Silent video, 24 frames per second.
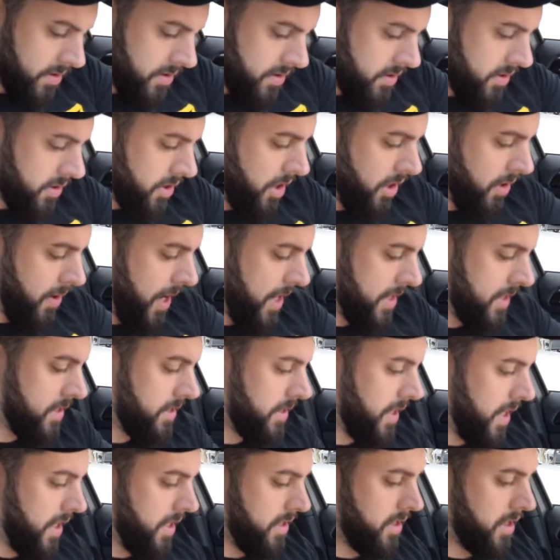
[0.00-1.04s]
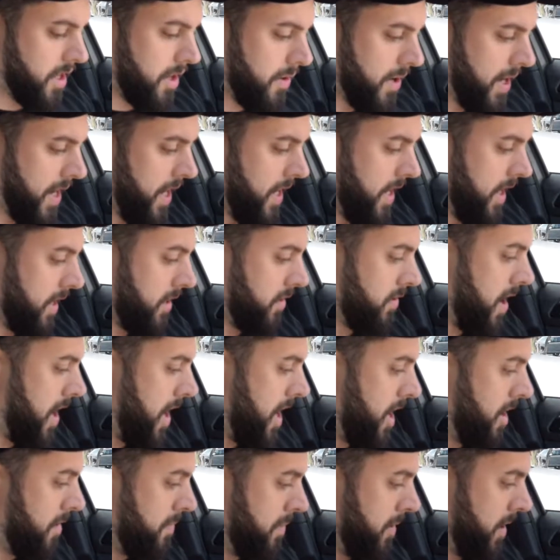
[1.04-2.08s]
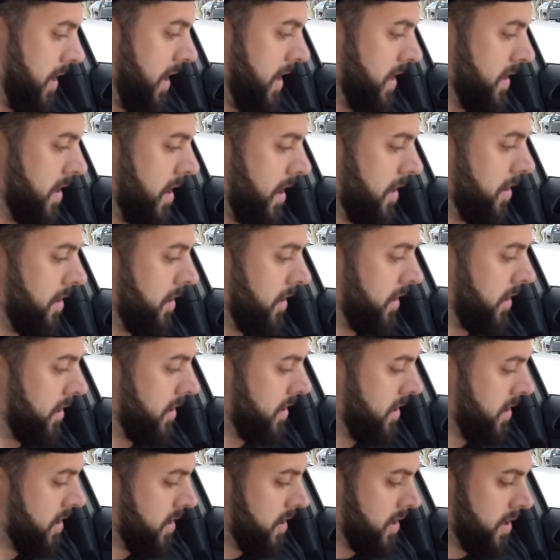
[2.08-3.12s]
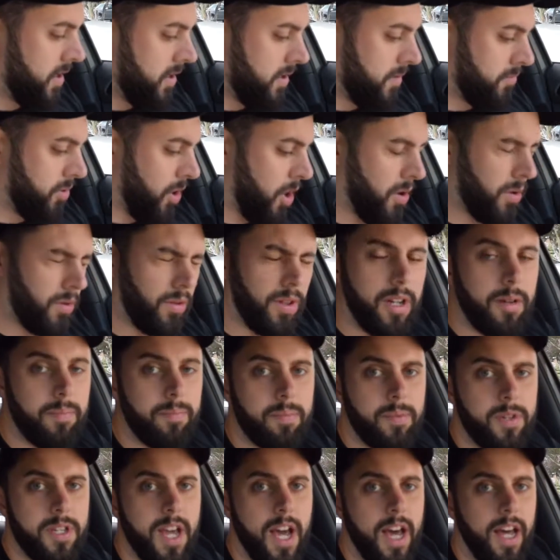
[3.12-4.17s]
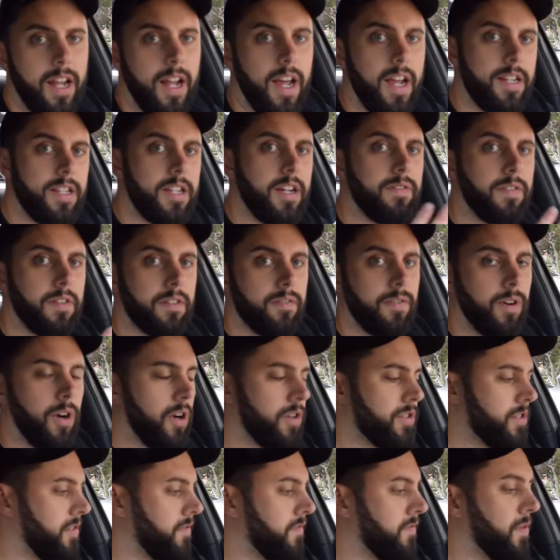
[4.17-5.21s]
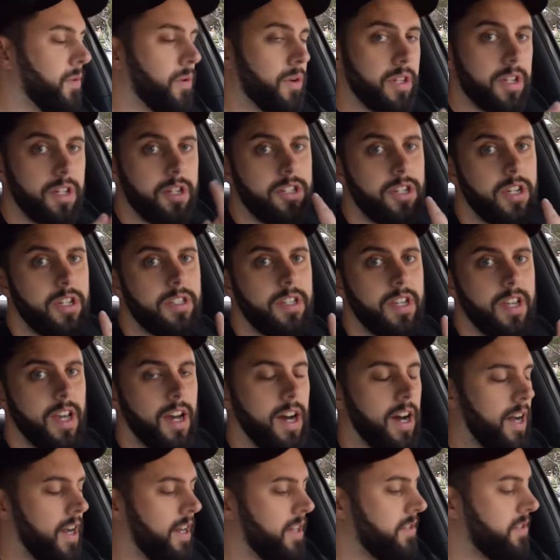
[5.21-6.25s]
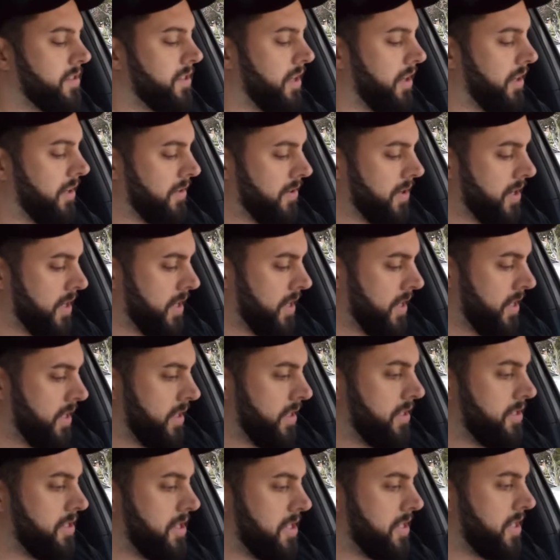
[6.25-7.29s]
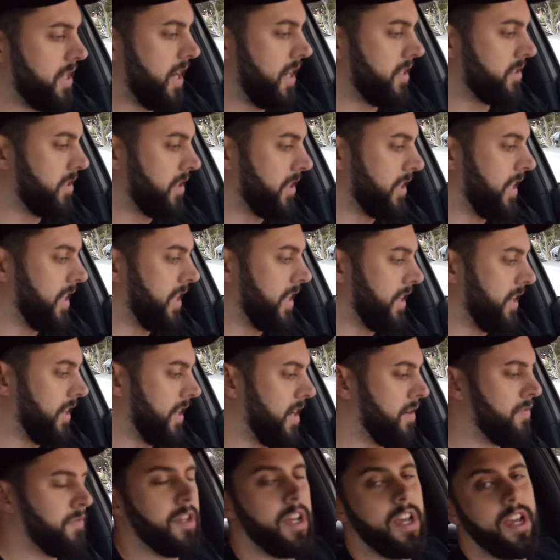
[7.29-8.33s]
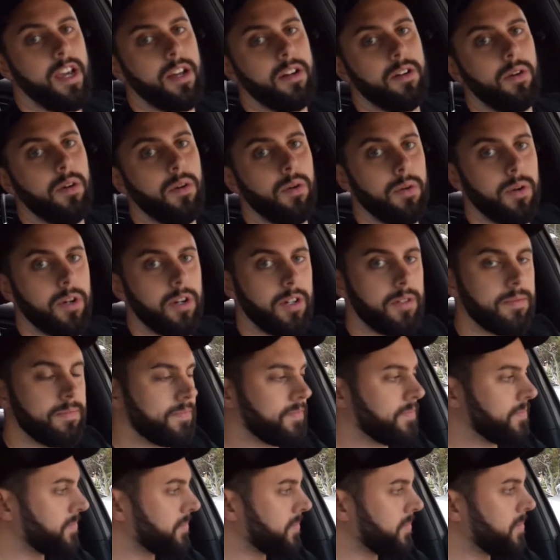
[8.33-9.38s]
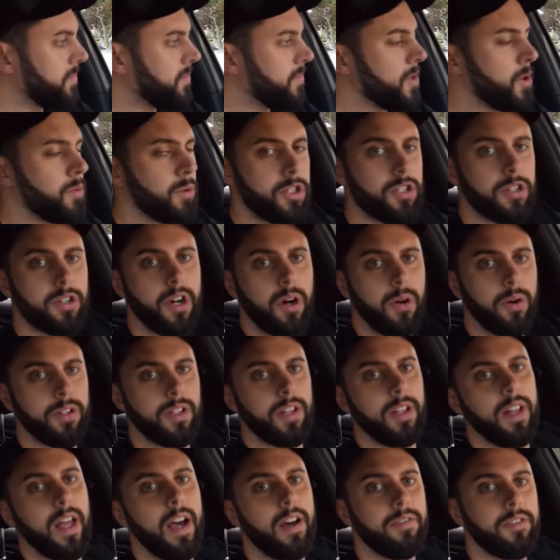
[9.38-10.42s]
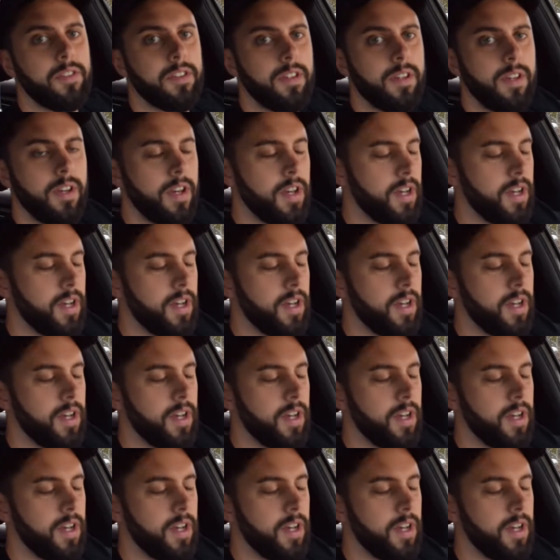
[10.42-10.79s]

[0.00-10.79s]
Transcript: So I decided to go ahead and grab another ProClip, yet a different version for the GTI. So the GTI is going to get a left-hand holder, which will go on the left